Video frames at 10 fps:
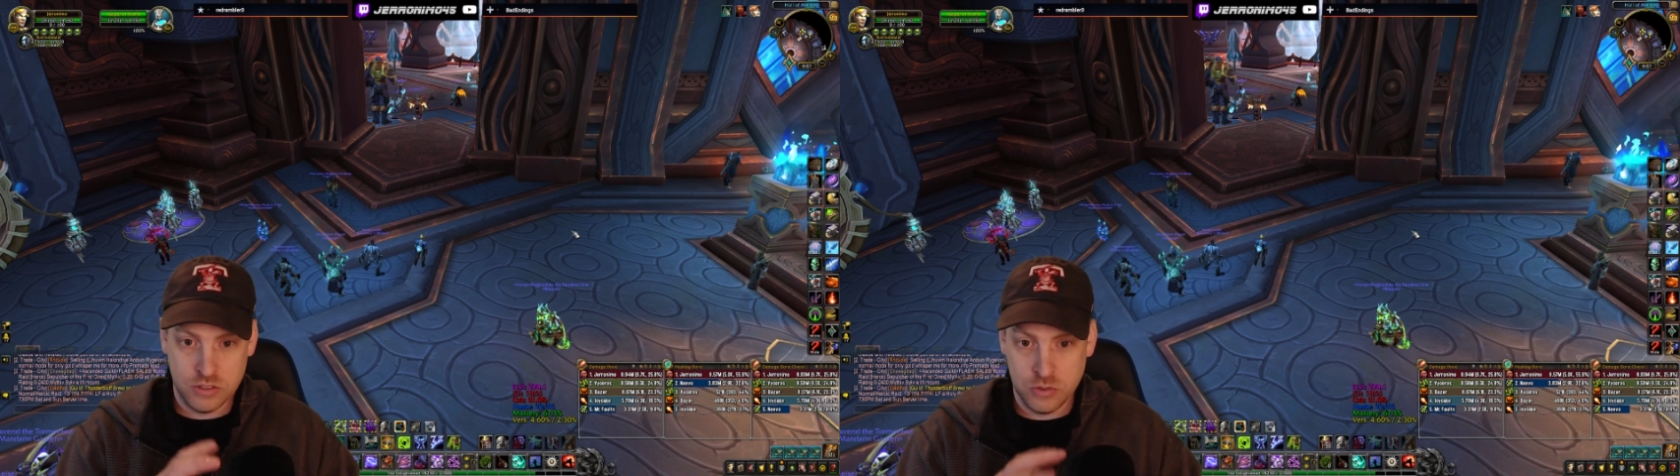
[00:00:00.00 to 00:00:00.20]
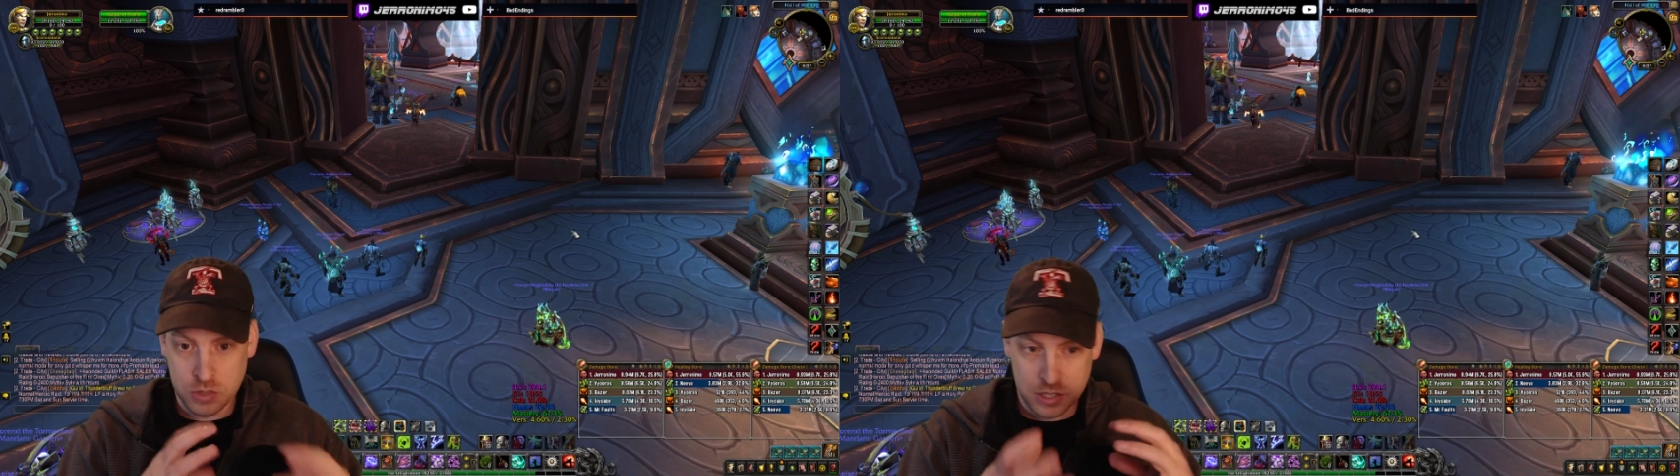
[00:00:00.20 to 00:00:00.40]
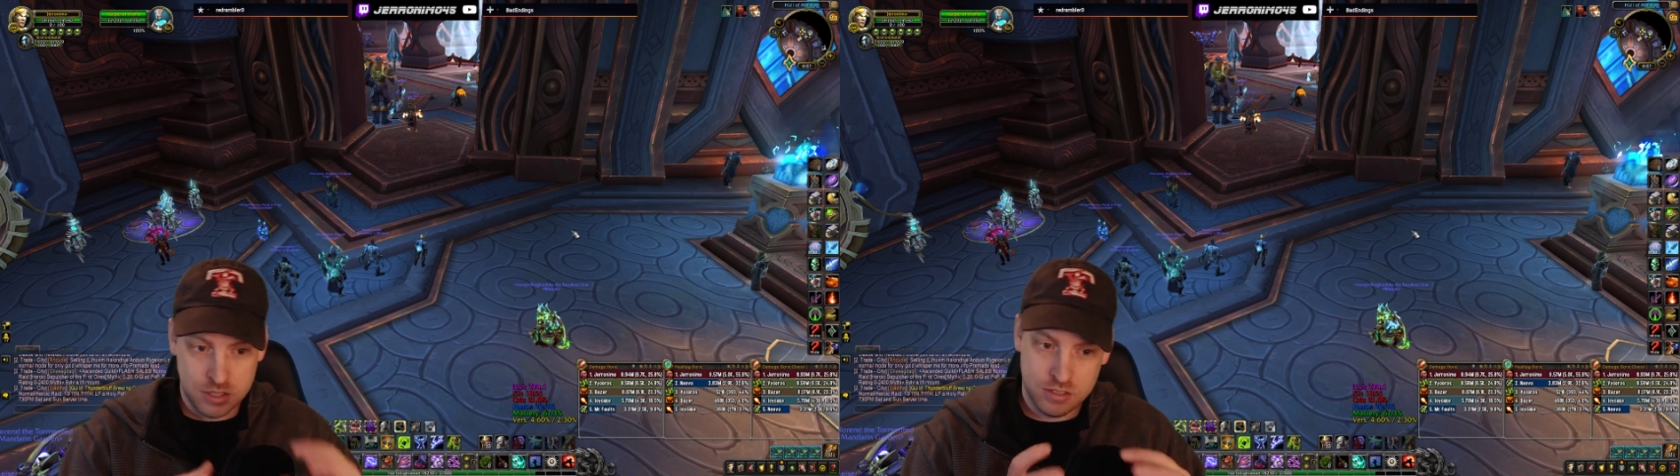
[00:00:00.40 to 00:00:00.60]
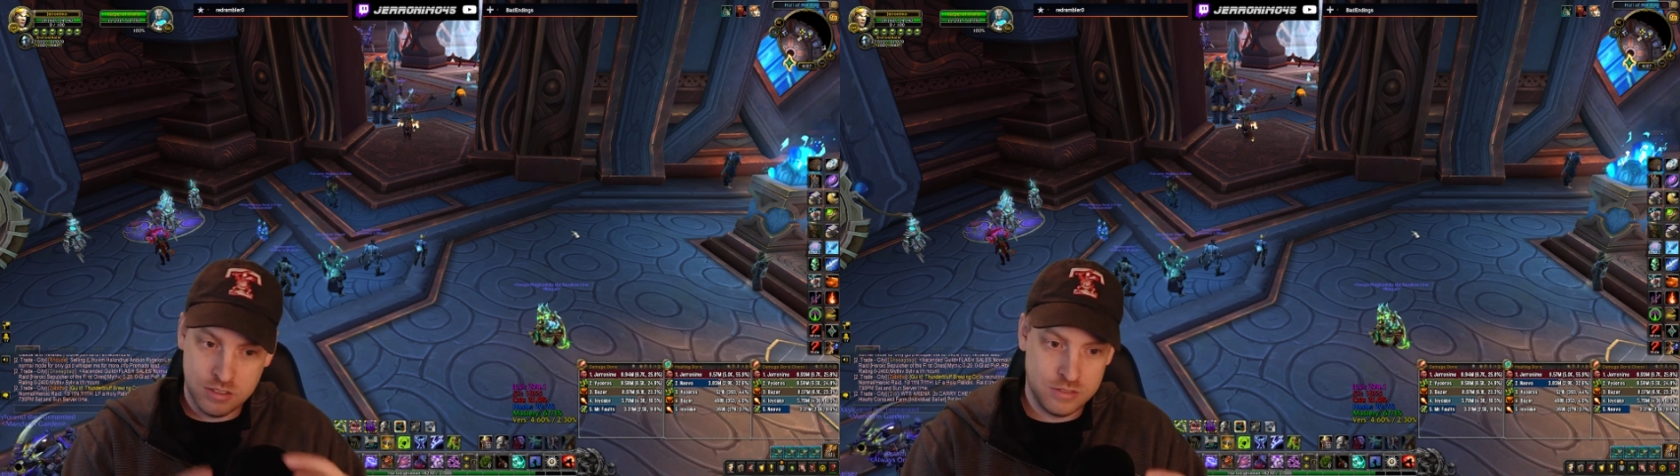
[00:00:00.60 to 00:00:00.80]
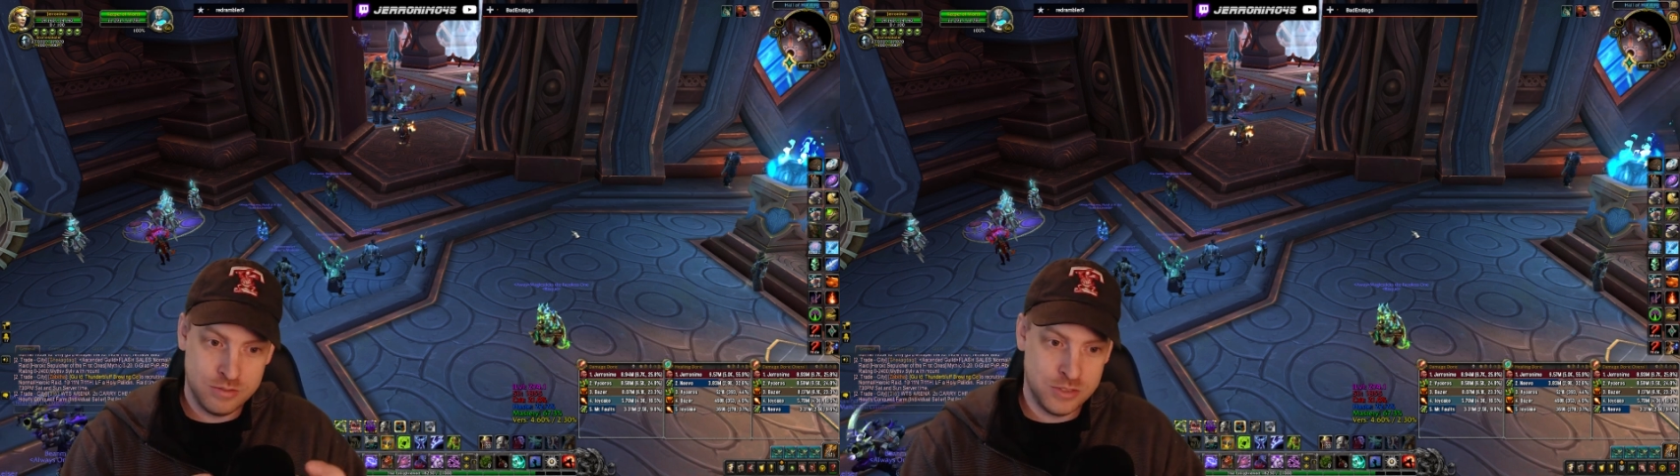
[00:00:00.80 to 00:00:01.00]
unique
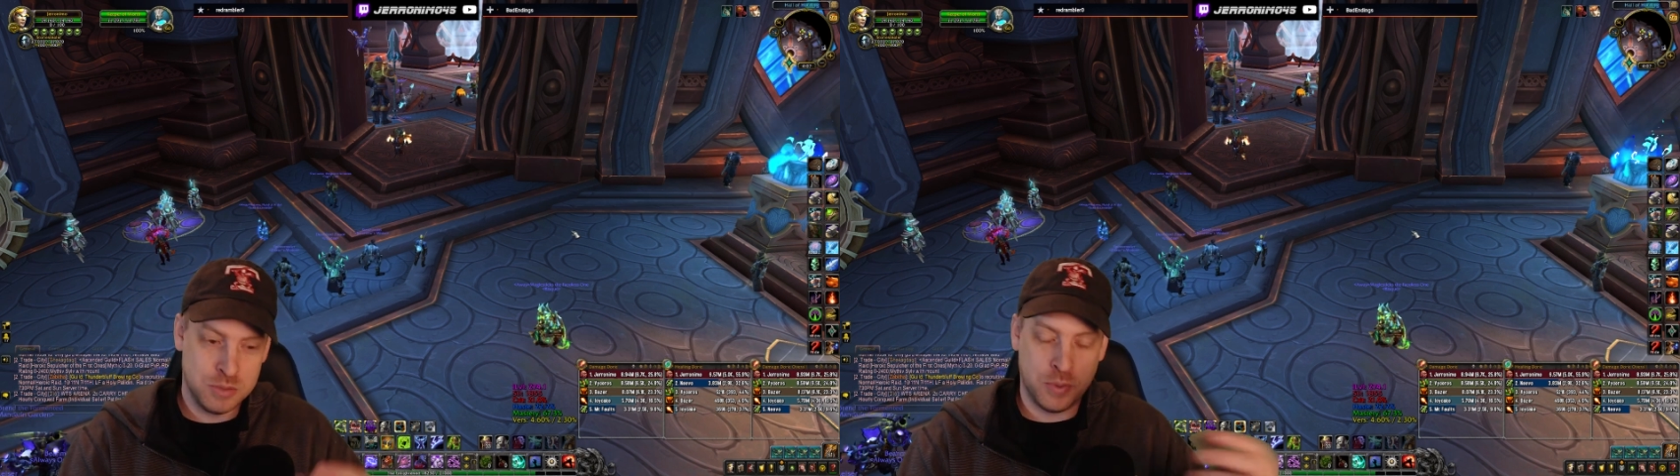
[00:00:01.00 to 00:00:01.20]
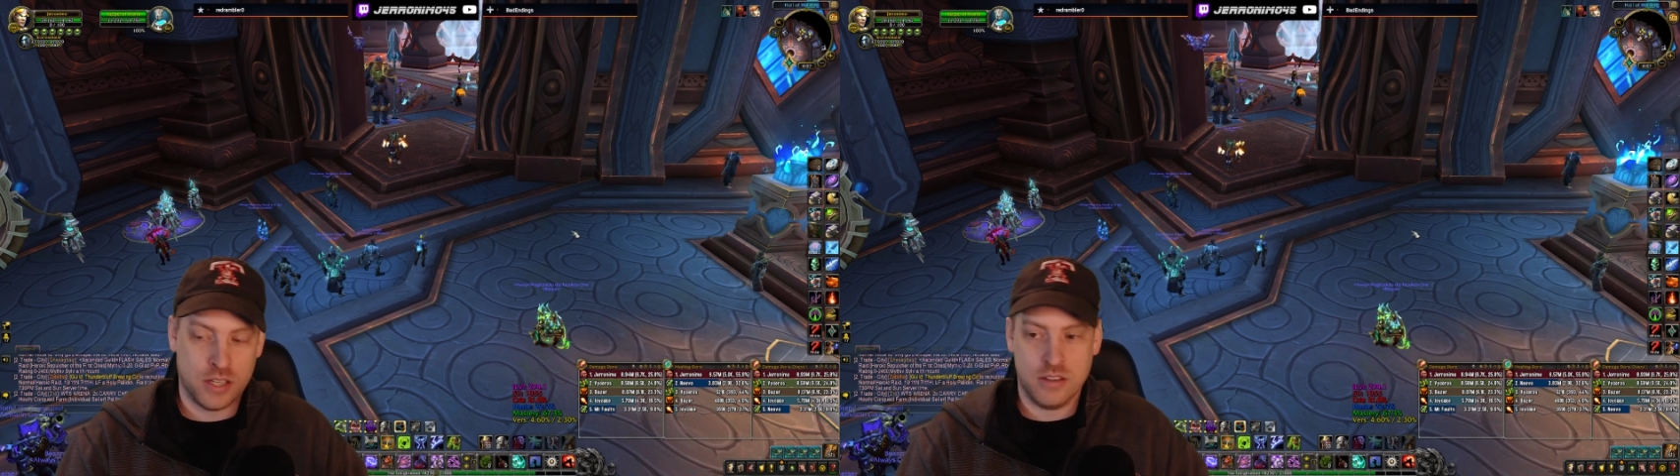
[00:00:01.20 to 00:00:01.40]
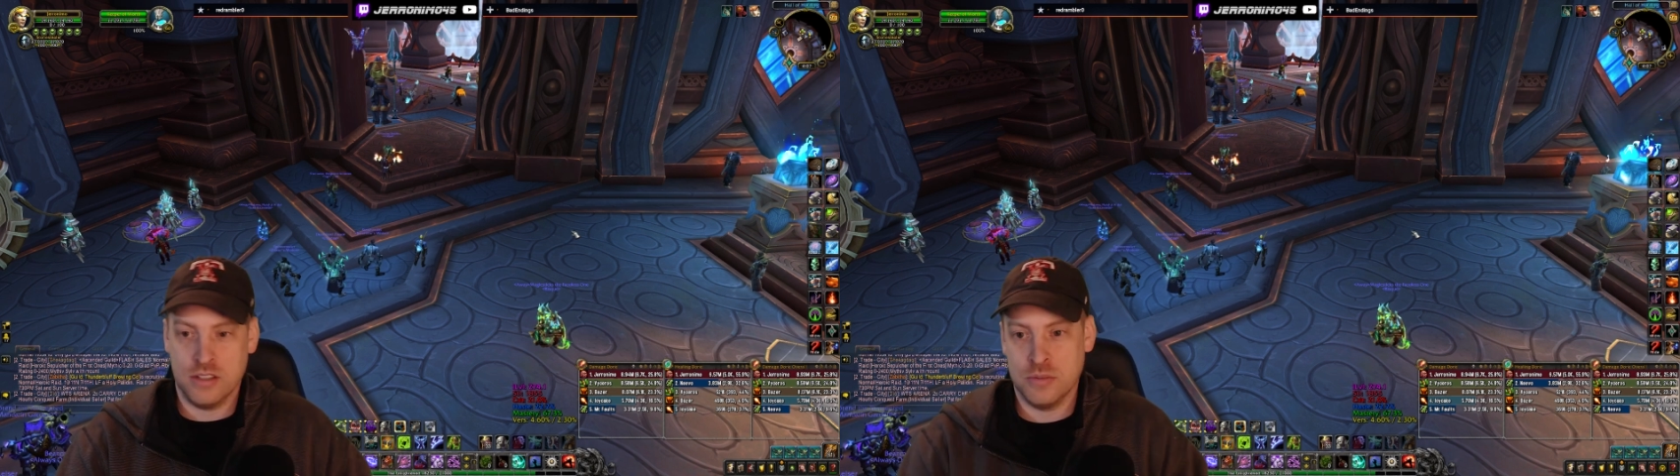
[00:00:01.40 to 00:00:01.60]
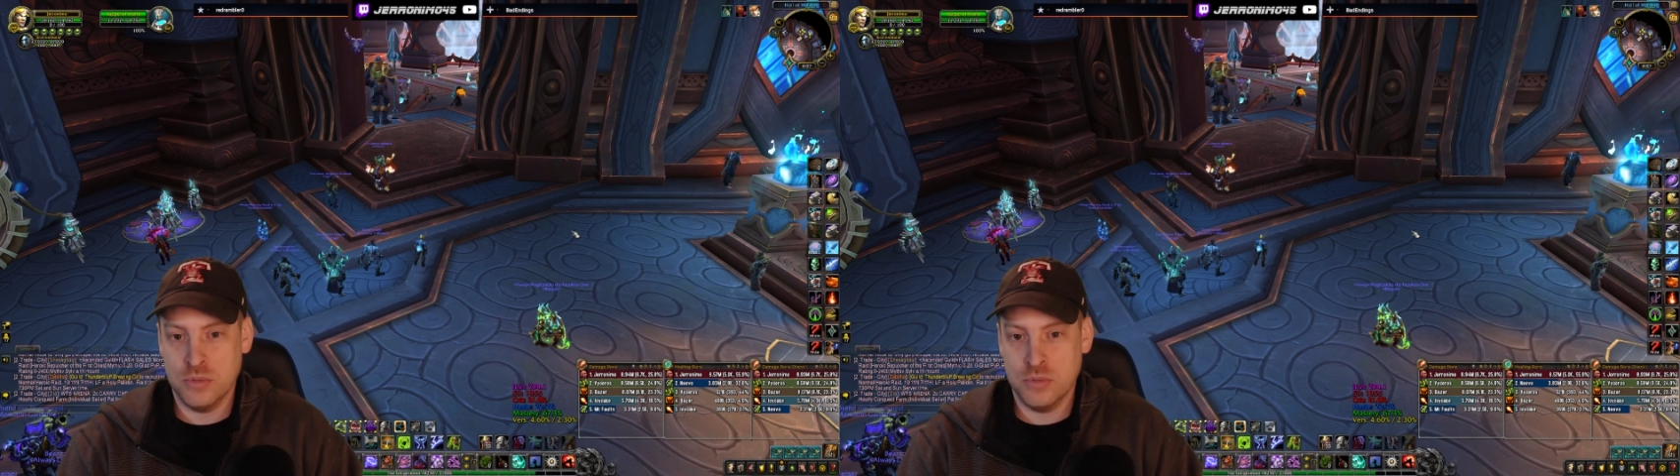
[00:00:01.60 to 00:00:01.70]
spec thing.